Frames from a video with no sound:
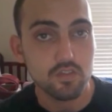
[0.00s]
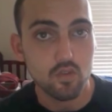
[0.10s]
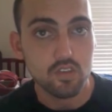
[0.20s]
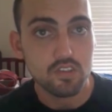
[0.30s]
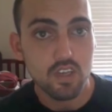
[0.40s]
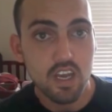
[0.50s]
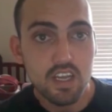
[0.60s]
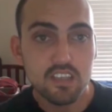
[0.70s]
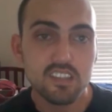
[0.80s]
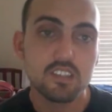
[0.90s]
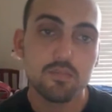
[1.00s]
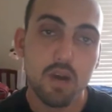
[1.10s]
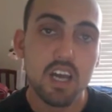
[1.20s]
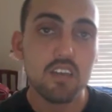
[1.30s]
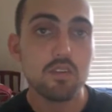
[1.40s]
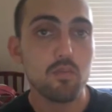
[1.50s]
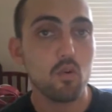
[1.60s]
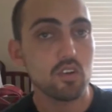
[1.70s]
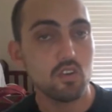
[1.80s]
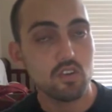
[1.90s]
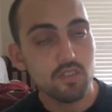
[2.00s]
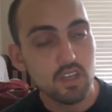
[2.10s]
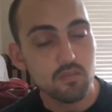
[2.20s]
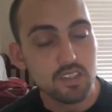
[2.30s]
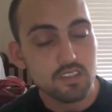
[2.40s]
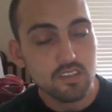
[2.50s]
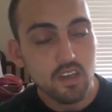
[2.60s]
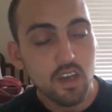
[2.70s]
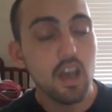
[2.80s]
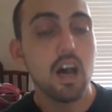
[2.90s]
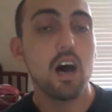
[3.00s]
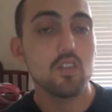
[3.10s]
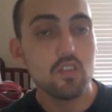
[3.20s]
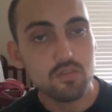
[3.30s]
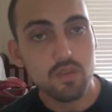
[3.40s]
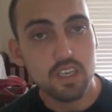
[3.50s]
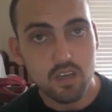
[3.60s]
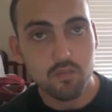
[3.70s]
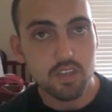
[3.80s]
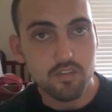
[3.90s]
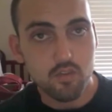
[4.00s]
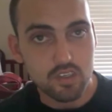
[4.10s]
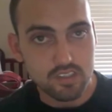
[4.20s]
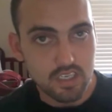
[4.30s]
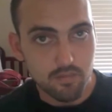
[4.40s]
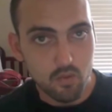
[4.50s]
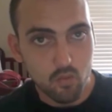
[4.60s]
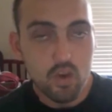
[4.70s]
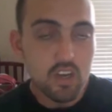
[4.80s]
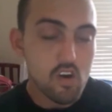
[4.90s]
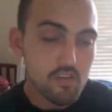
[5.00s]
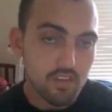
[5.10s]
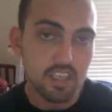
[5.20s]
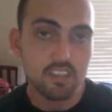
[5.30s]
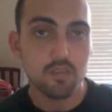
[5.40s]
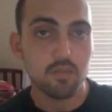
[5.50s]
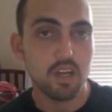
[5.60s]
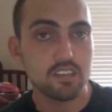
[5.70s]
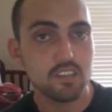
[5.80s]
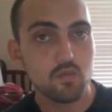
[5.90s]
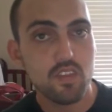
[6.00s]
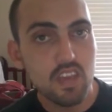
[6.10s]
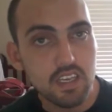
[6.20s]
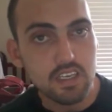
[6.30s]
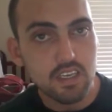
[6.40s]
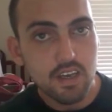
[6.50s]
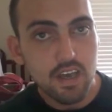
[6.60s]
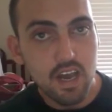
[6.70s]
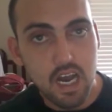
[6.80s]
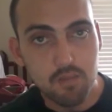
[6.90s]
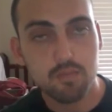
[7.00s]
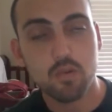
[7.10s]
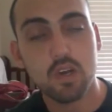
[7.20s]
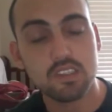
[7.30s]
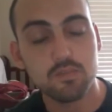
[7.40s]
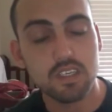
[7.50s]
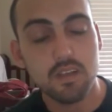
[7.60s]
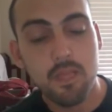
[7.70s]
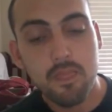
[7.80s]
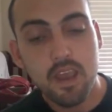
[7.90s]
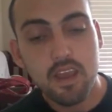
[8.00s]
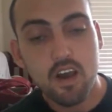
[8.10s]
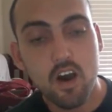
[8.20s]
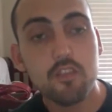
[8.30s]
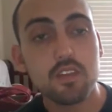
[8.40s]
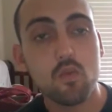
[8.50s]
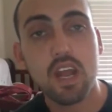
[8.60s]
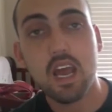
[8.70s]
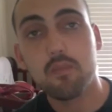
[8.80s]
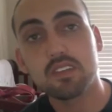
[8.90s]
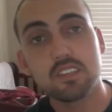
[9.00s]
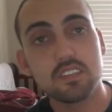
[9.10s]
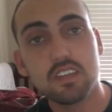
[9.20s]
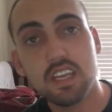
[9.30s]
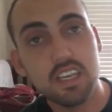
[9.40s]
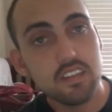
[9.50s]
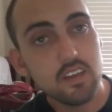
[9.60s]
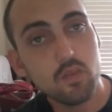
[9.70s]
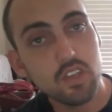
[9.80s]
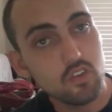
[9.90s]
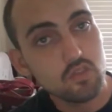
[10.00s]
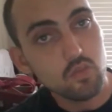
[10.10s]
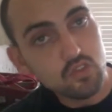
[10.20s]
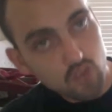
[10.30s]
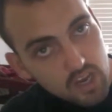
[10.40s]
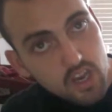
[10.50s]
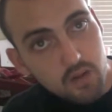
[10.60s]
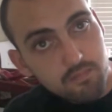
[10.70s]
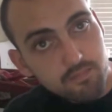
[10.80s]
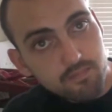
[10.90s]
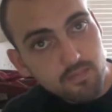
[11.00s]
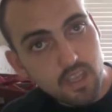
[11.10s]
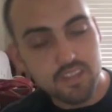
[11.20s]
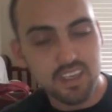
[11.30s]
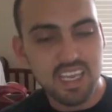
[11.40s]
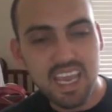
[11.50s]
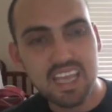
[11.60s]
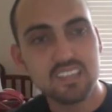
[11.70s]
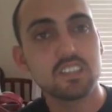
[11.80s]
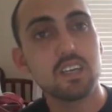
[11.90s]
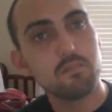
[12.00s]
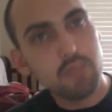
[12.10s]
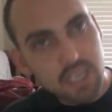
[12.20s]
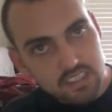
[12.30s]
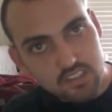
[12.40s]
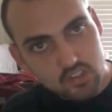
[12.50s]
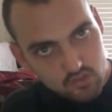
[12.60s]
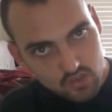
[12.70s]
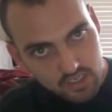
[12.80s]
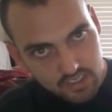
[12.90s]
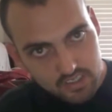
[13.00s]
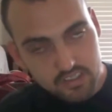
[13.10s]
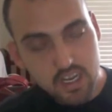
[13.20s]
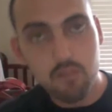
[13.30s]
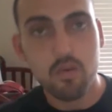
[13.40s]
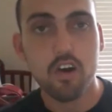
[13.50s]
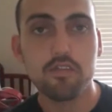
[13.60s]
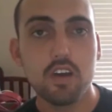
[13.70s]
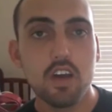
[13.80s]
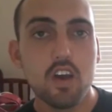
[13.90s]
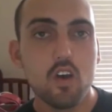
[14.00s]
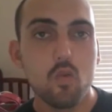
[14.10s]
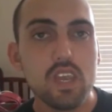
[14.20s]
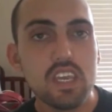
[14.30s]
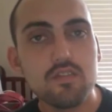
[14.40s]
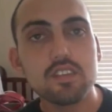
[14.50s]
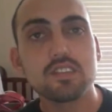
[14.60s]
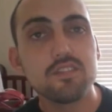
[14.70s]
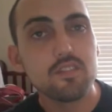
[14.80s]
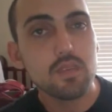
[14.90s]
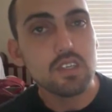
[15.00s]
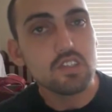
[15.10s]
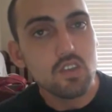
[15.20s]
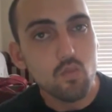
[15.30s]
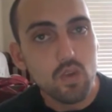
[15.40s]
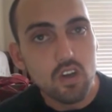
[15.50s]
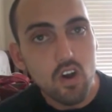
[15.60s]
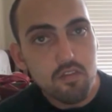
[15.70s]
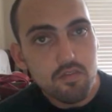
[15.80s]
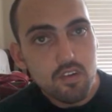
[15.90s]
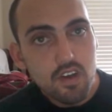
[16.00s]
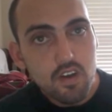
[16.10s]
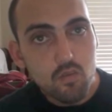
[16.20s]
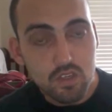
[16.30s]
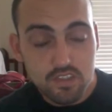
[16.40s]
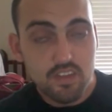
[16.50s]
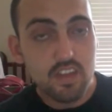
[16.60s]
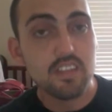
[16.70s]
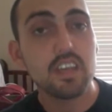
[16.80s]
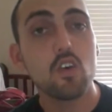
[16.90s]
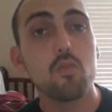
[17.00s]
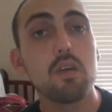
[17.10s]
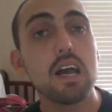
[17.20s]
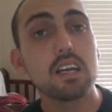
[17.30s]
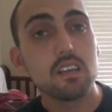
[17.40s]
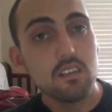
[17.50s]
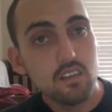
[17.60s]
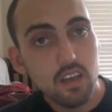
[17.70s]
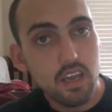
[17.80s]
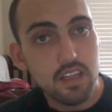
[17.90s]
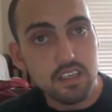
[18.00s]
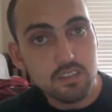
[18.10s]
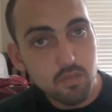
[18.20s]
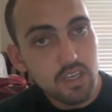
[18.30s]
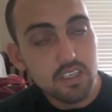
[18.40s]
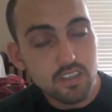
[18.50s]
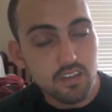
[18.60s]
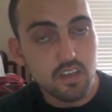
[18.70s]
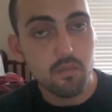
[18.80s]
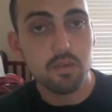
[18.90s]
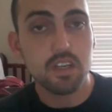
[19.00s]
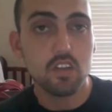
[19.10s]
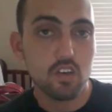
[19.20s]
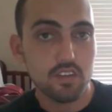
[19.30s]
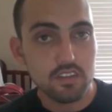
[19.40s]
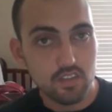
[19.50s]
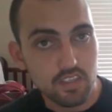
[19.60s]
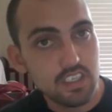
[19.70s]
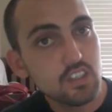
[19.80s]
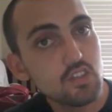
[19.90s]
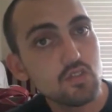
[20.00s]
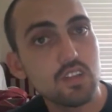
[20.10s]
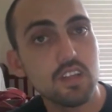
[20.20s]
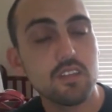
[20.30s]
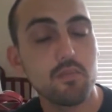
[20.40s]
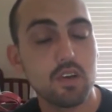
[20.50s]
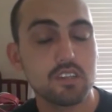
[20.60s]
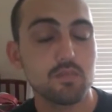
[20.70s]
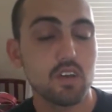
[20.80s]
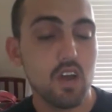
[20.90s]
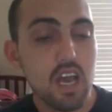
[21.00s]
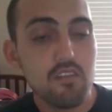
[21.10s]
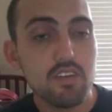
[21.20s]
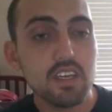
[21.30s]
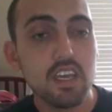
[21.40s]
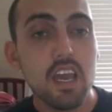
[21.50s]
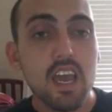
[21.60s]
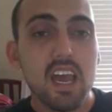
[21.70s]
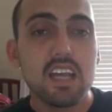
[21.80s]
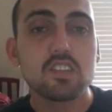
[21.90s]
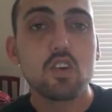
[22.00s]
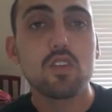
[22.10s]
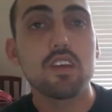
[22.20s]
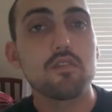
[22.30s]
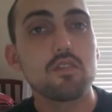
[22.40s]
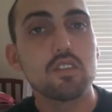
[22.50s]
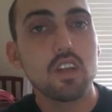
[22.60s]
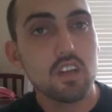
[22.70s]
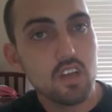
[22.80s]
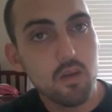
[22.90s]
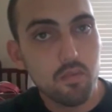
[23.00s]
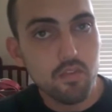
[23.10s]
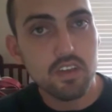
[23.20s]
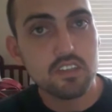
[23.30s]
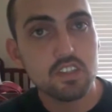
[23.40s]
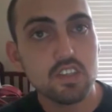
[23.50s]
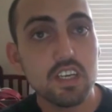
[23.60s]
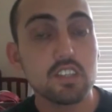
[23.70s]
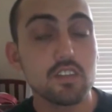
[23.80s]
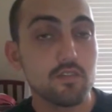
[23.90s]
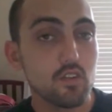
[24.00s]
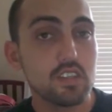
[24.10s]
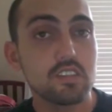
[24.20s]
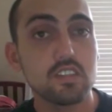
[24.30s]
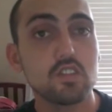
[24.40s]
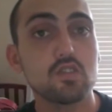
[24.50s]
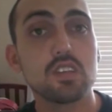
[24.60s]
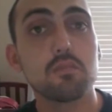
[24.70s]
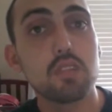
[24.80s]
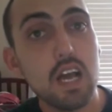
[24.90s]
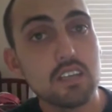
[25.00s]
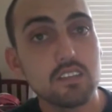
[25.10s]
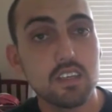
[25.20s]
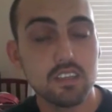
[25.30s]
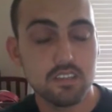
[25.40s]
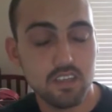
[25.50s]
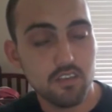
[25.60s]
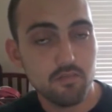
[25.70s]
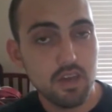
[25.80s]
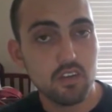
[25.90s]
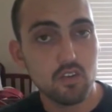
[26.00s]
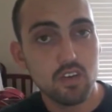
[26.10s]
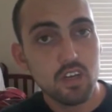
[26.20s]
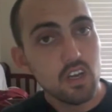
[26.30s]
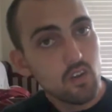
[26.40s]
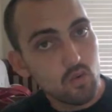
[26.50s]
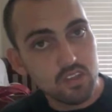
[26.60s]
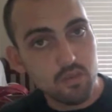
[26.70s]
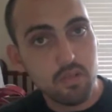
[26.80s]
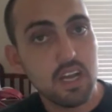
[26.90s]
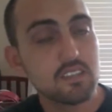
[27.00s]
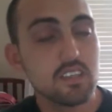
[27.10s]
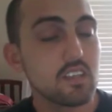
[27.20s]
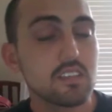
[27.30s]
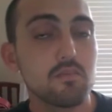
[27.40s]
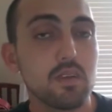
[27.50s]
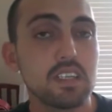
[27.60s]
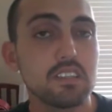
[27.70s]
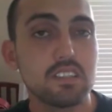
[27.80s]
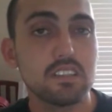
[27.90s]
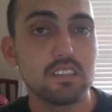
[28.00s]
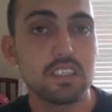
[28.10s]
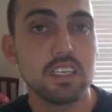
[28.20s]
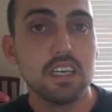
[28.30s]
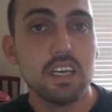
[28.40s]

force to spot and report new developments. I'll use my company for example. Wyckoff Ink supplies us with ink. I'm a pressman. Often what happens is the ink that we use will dry up and the cans can bend as you try to get the top off. We give this information to Wyckoff, which then they go back and explain to the company, look, these are the issues that the pressmen are having, and so they've done a couple things to change it. For instance, using plastic instead of metal, where the plastic doesn't bend as easily.